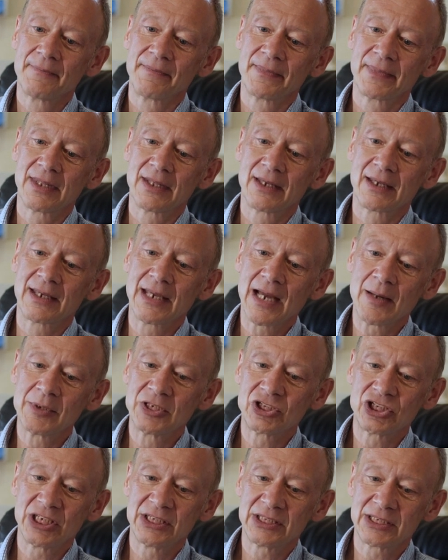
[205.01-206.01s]
the gamma
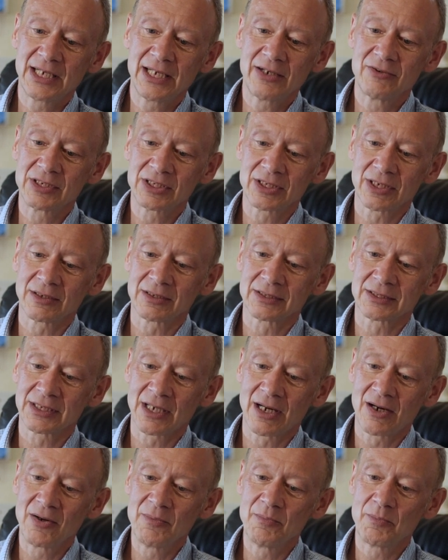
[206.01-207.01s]
GT results are